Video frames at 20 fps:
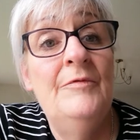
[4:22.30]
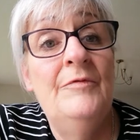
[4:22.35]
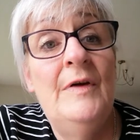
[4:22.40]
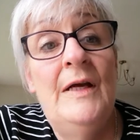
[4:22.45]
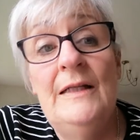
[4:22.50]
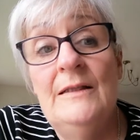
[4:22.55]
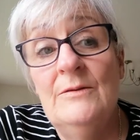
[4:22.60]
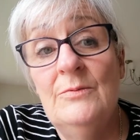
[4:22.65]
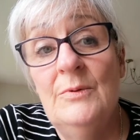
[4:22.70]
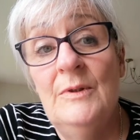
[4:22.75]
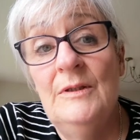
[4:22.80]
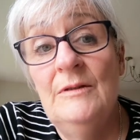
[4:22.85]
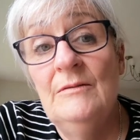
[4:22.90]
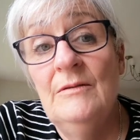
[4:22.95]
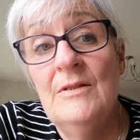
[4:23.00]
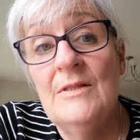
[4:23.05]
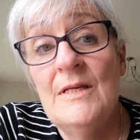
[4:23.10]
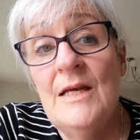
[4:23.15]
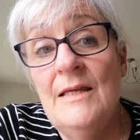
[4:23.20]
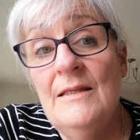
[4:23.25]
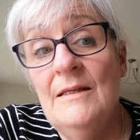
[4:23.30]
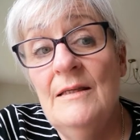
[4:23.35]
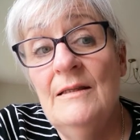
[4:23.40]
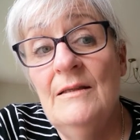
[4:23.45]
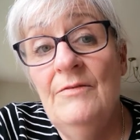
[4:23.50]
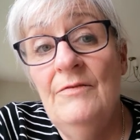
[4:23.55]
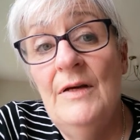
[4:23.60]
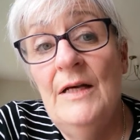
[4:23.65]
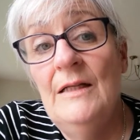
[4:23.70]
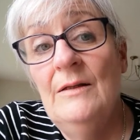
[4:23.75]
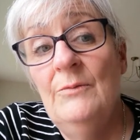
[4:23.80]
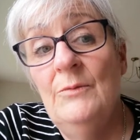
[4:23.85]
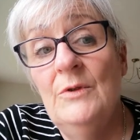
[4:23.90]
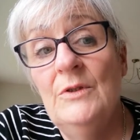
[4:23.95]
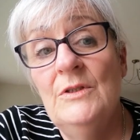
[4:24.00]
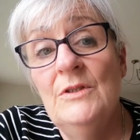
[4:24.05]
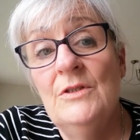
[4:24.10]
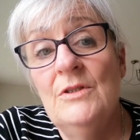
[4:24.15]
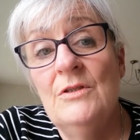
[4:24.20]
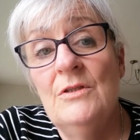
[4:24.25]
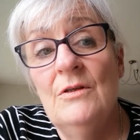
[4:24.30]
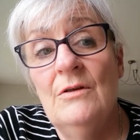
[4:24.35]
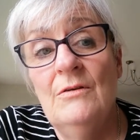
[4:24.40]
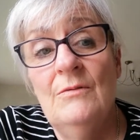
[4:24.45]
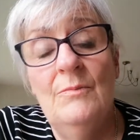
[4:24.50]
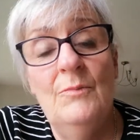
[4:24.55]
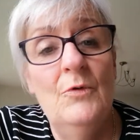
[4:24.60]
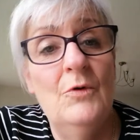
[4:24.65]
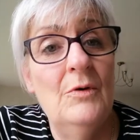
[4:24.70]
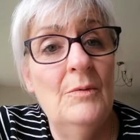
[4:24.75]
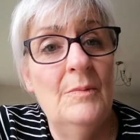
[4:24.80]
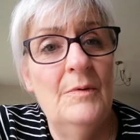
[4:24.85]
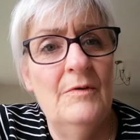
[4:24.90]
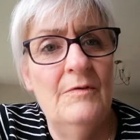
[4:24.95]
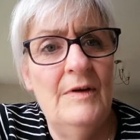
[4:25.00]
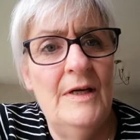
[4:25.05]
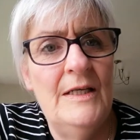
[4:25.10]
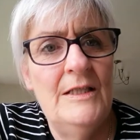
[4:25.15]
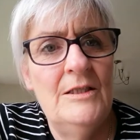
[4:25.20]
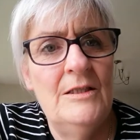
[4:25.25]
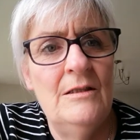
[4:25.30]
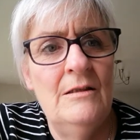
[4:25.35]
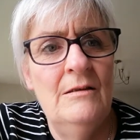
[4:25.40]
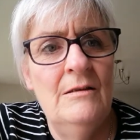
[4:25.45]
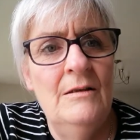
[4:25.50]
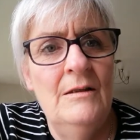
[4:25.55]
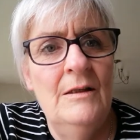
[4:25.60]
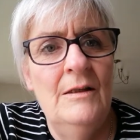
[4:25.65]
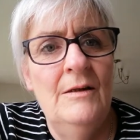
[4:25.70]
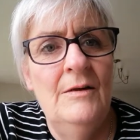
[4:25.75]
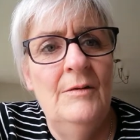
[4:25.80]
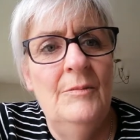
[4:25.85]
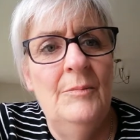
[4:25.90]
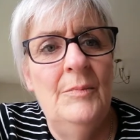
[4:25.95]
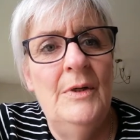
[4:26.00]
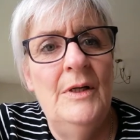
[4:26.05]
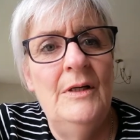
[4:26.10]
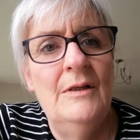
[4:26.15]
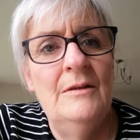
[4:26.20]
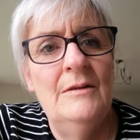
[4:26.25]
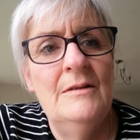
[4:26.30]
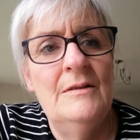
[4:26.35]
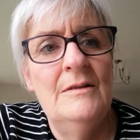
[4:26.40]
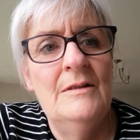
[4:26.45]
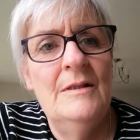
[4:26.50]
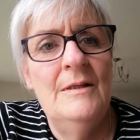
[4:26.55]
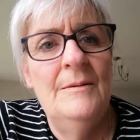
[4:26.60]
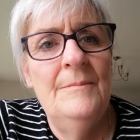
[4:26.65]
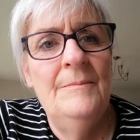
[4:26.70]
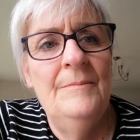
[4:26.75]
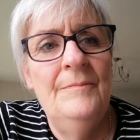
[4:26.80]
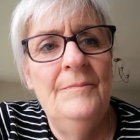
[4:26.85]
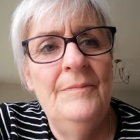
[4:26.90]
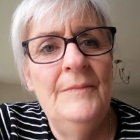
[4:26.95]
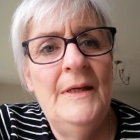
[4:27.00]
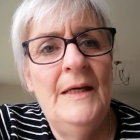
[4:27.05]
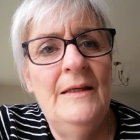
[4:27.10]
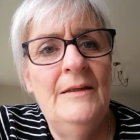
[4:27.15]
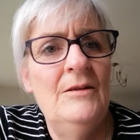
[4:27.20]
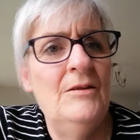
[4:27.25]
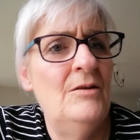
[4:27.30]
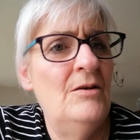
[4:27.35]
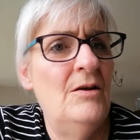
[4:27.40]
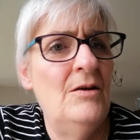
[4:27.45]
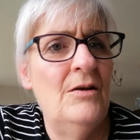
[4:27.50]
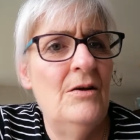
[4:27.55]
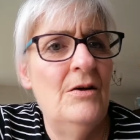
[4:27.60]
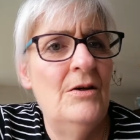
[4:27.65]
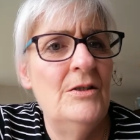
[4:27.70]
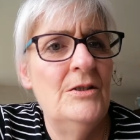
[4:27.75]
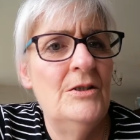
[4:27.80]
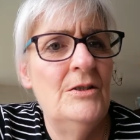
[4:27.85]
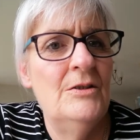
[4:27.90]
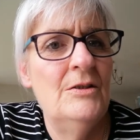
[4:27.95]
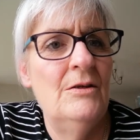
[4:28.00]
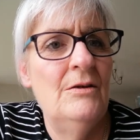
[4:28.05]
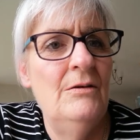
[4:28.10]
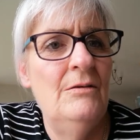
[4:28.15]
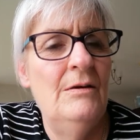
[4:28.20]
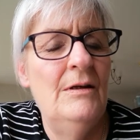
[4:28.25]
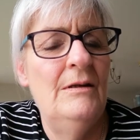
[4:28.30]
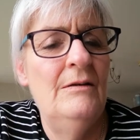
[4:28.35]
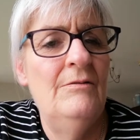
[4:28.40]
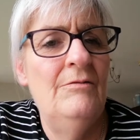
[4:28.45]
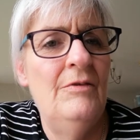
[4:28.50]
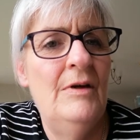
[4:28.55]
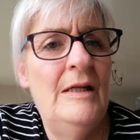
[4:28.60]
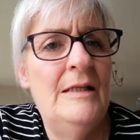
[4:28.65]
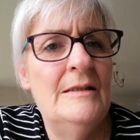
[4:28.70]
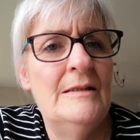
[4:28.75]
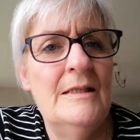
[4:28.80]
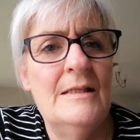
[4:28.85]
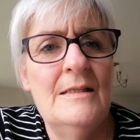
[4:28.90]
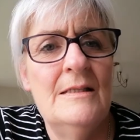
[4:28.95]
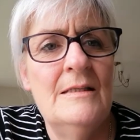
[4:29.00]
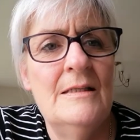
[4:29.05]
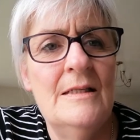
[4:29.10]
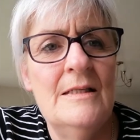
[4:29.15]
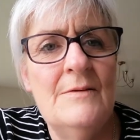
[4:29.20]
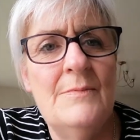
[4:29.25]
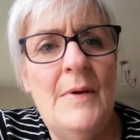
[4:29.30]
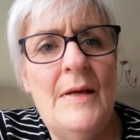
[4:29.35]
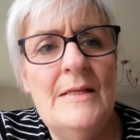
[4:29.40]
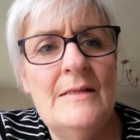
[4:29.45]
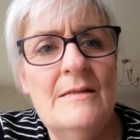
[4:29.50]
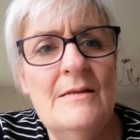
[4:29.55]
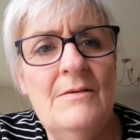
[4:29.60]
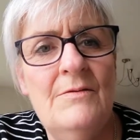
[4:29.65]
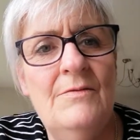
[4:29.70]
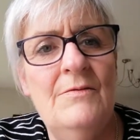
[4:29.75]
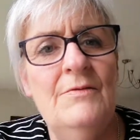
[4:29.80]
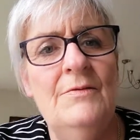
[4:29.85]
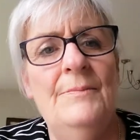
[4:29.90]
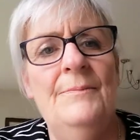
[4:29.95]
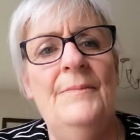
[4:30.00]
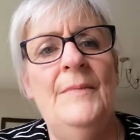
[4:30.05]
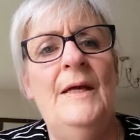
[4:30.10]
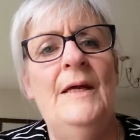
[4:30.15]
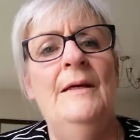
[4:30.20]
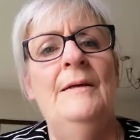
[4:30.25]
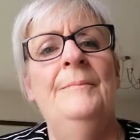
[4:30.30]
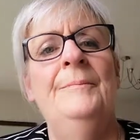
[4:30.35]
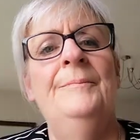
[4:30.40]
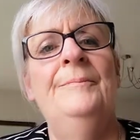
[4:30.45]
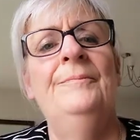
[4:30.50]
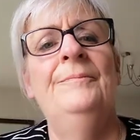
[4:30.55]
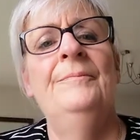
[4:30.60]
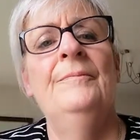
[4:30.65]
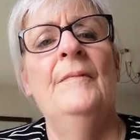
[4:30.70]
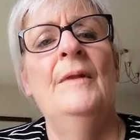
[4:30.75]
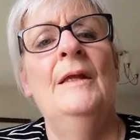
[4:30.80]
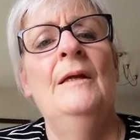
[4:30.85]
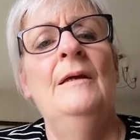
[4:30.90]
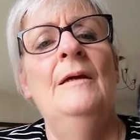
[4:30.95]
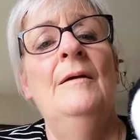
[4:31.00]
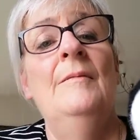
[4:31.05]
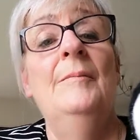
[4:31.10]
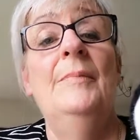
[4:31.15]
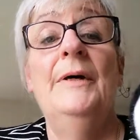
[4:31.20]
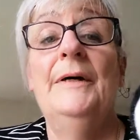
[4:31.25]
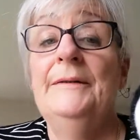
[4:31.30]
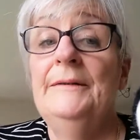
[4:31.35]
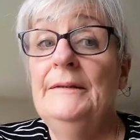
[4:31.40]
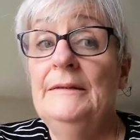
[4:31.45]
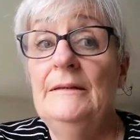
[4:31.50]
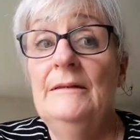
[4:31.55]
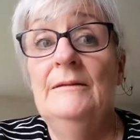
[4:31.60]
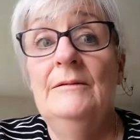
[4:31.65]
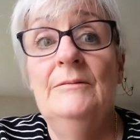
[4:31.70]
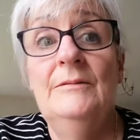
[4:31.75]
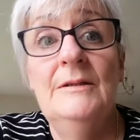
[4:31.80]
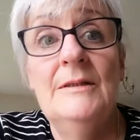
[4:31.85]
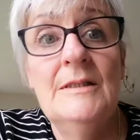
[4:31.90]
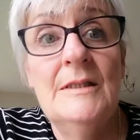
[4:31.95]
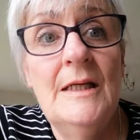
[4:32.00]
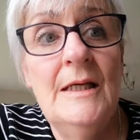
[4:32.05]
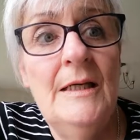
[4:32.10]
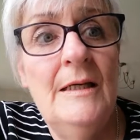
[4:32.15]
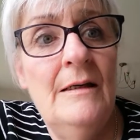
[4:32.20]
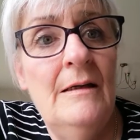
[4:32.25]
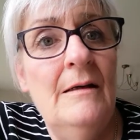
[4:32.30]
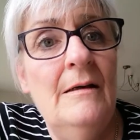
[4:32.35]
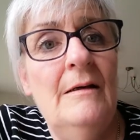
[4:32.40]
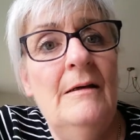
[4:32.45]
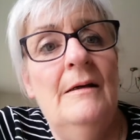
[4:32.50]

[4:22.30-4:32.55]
felt one, because I think the felt ones look more professional. But and they're not hard to do, and felt isn't expensive. But we'll see.